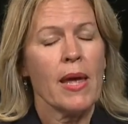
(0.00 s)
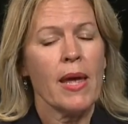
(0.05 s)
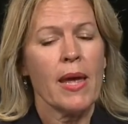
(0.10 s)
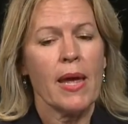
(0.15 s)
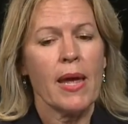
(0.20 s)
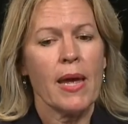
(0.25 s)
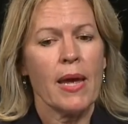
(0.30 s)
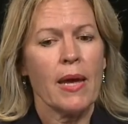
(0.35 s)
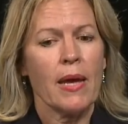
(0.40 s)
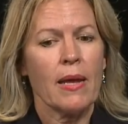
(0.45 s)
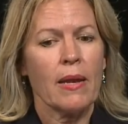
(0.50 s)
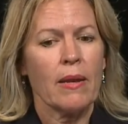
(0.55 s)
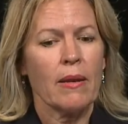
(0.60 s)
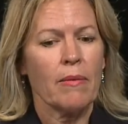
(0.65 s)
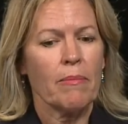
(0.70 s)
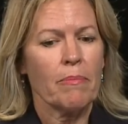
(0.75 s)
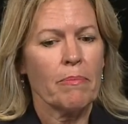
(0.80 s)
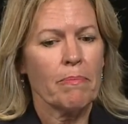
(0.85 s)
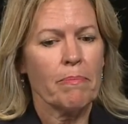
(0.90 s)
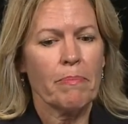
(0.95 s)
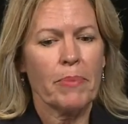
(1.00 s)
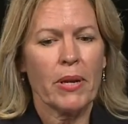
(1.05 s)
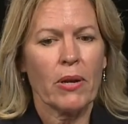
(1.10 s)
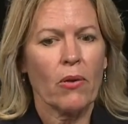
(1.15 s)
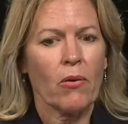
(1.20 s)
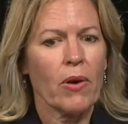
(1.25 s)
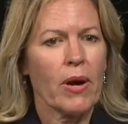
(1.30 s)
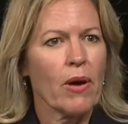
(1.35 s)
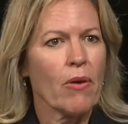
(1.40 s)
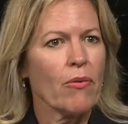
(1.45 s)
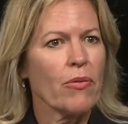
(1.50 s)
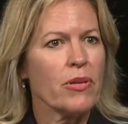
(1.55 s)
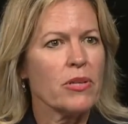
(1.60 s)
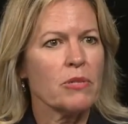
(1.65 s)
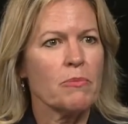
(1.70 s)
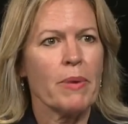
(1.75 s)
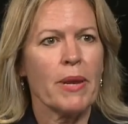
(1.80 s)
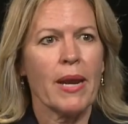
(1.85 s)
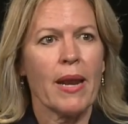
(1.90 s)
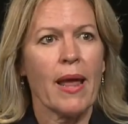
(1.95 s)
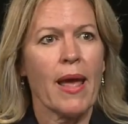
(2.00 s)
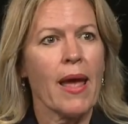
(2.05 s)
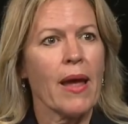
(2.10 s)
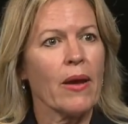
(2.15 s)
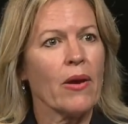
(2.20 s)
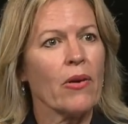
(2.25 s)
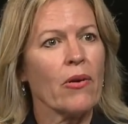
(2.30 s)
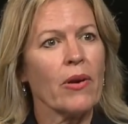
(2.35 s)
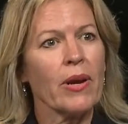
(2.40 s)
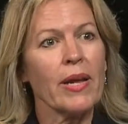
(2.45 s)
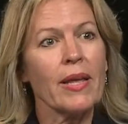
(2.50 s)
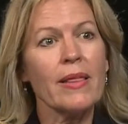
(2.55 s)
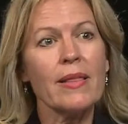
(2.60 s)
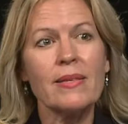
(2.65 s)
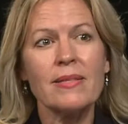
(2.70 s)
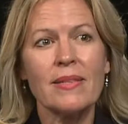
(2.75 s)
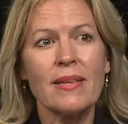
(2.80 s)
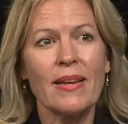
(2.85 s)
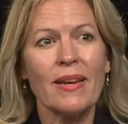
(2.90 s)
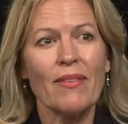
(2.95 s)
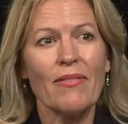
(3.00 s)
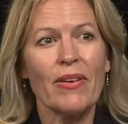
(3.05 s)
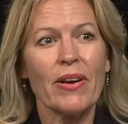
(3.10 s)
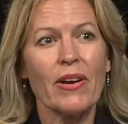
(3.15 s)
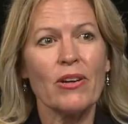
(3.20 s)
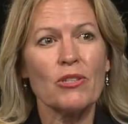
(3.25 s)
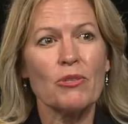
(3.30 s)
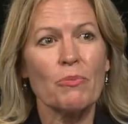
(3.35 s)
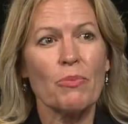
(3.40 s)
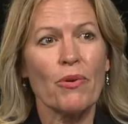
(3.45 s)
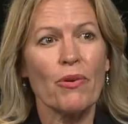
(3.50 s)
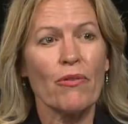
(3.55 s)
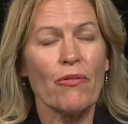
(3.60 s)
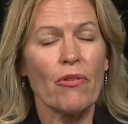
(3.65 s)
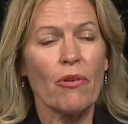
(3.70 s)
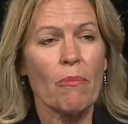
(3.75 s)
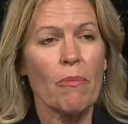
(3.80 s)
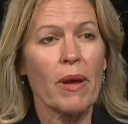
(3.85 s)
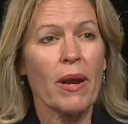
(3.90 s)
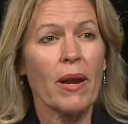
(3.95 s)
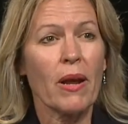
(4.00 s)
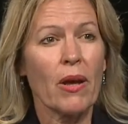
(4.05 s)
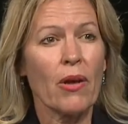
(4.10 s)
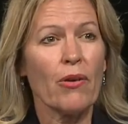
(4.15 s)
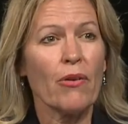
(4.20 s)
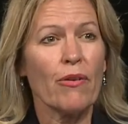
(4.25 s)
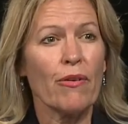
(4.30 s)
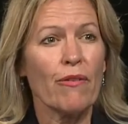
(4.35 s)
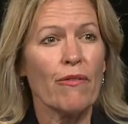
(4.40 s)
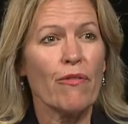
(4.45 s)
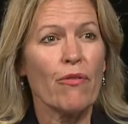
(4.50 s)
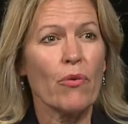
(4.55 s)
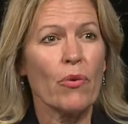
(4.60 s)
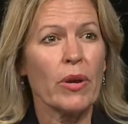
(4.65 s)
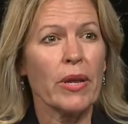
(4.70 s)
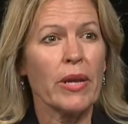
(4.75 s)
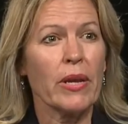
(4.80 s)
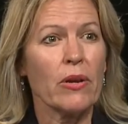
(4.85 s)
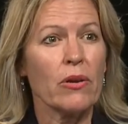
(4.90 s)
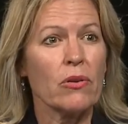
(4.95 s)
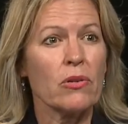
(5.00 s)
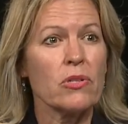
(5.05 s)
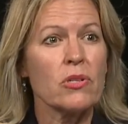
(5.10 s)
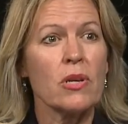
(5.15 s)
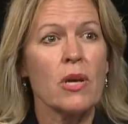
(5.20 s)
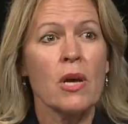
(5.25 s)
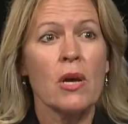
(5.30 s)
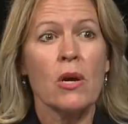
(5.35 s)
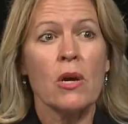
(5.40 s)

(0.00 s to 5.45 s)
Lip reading: and Pinnacle Health has been an anchor in the city of Harrisburg for about 140 years.